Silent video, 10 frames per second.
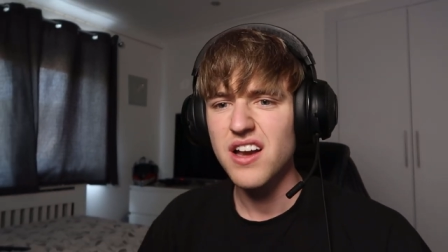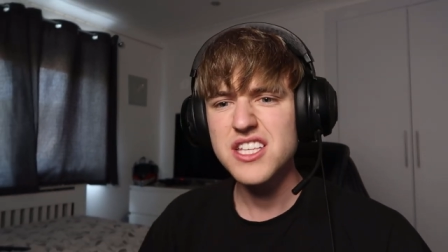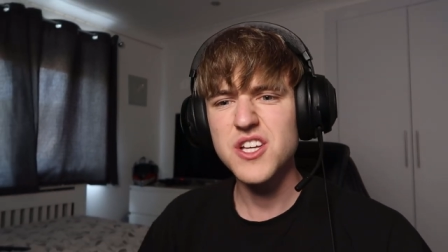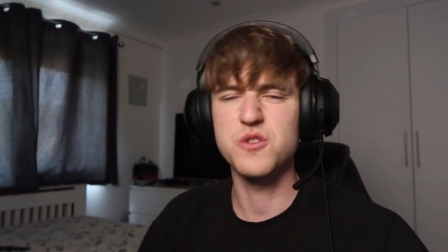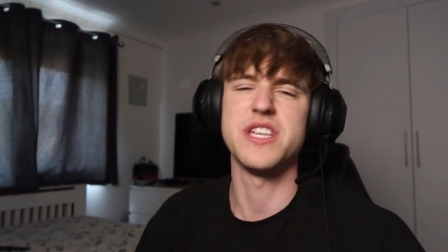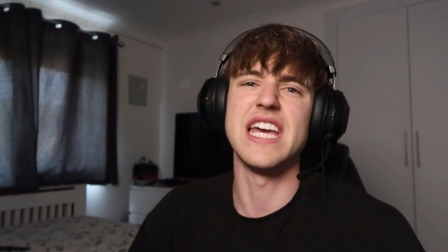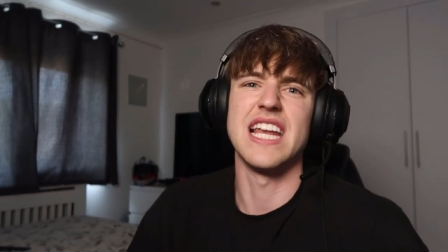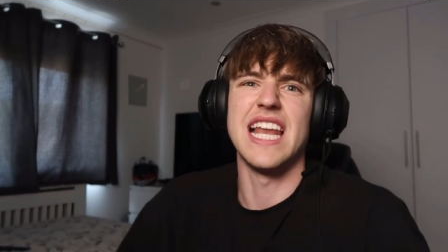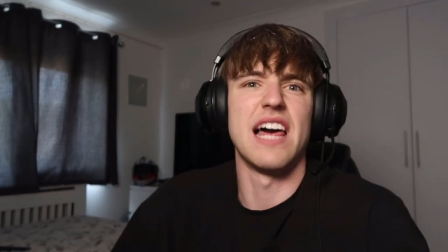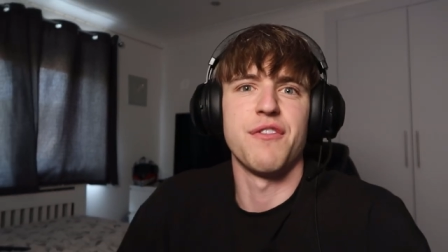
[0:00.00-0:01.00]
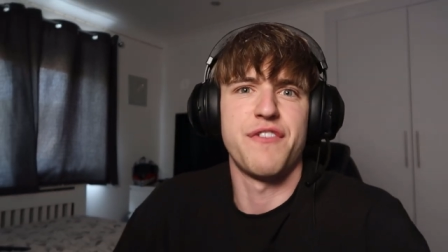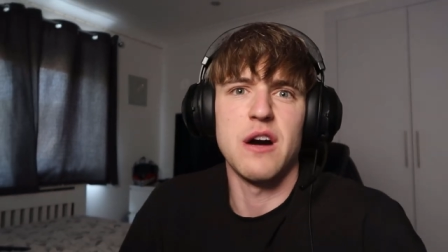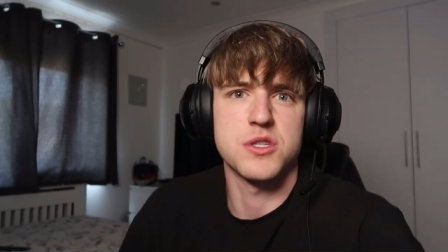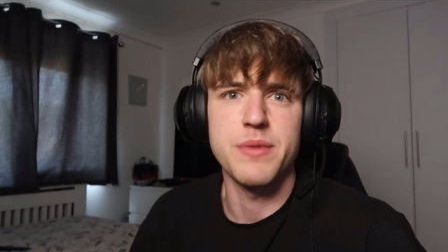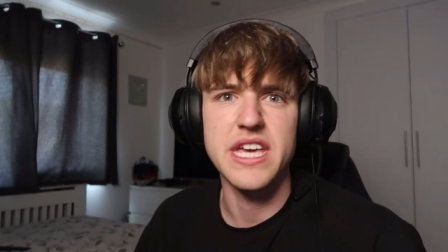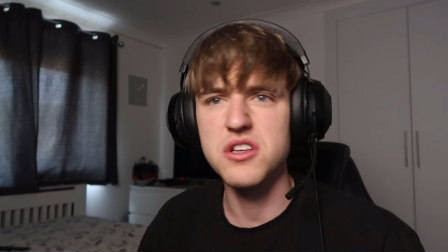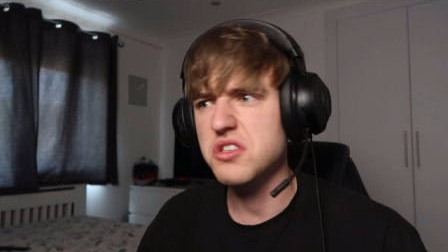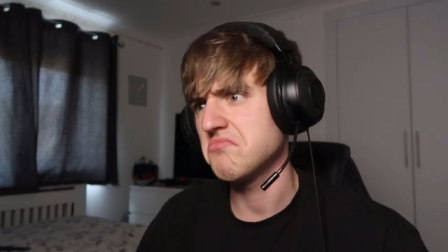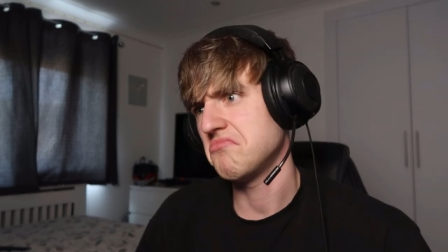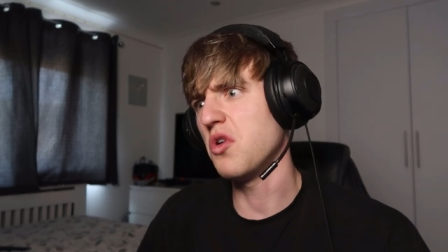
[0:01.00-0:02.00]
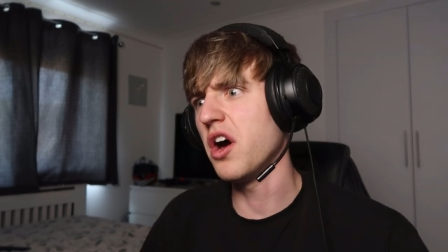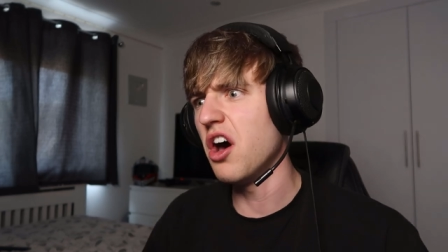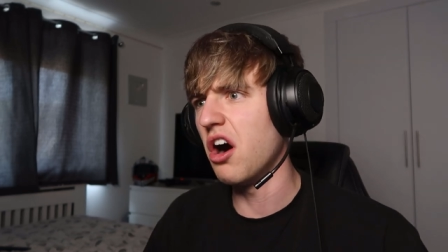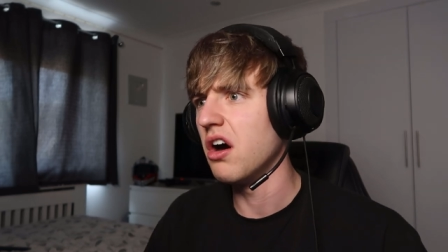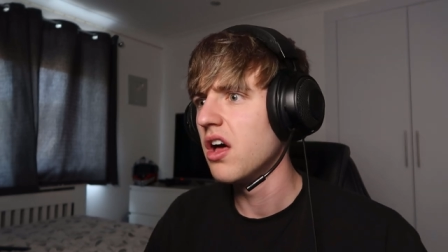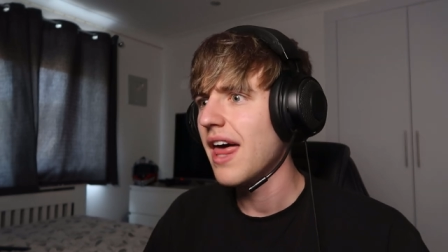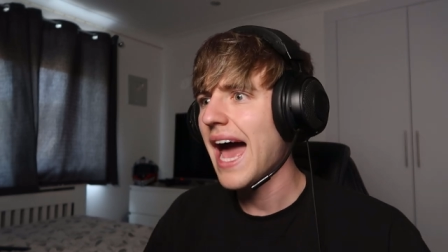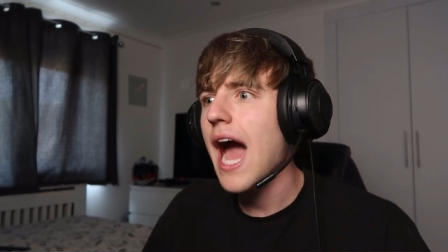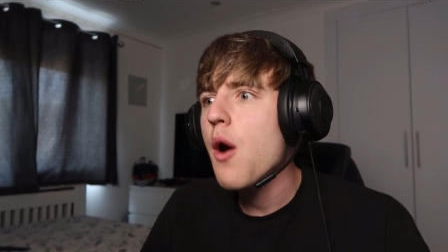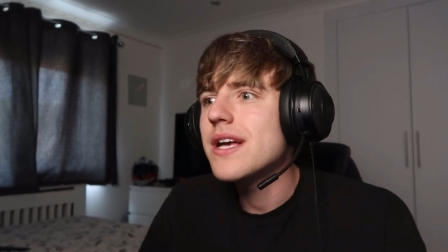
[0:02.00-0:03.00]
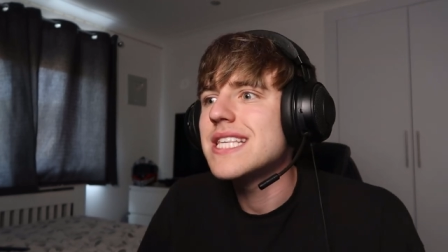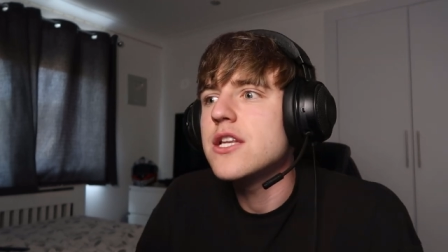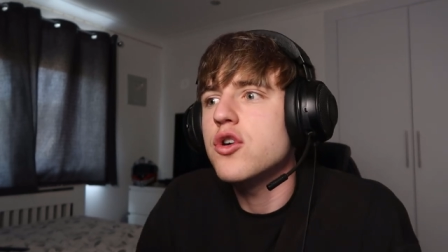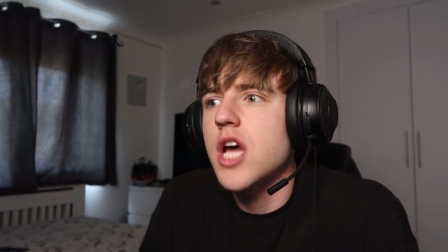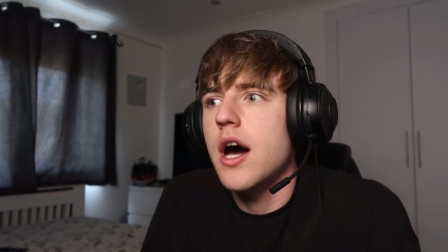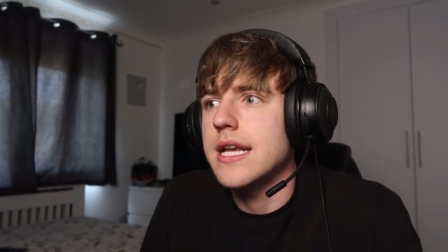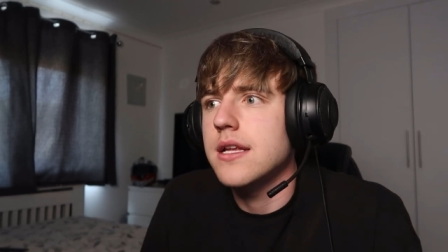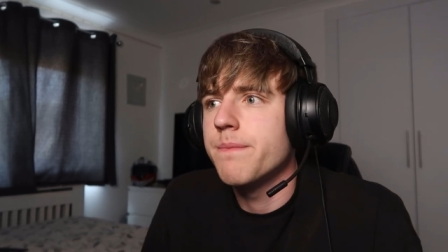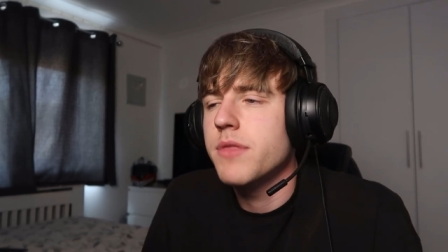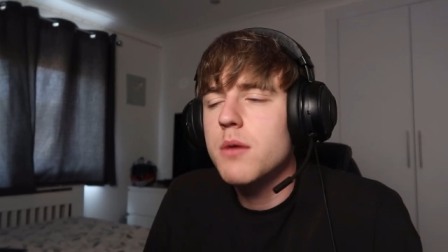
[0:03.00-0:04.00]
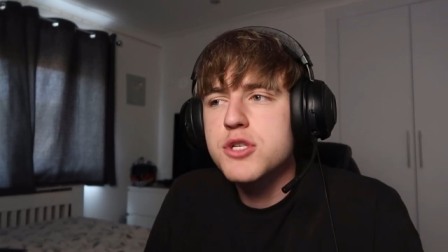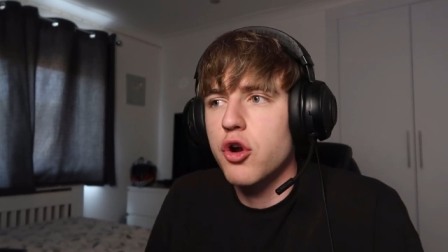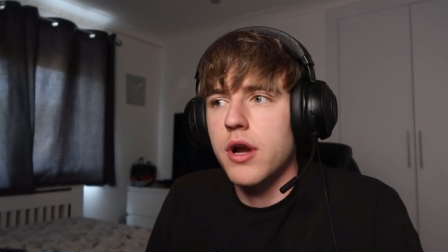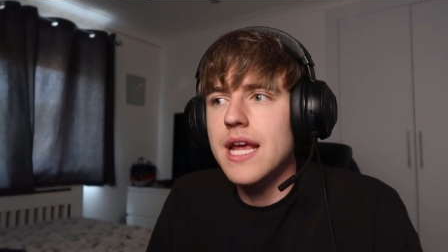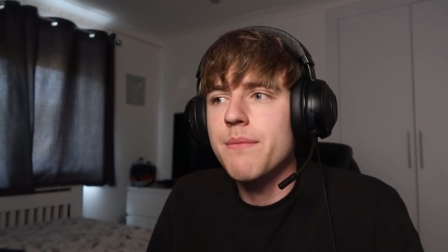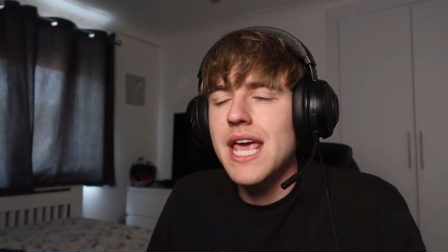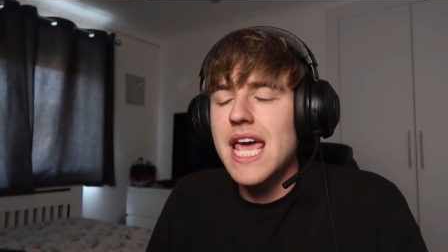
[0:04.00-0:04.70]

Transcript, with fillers: let's go to nearly 11,000 metres. Why not? How has he not died? I'm sorry.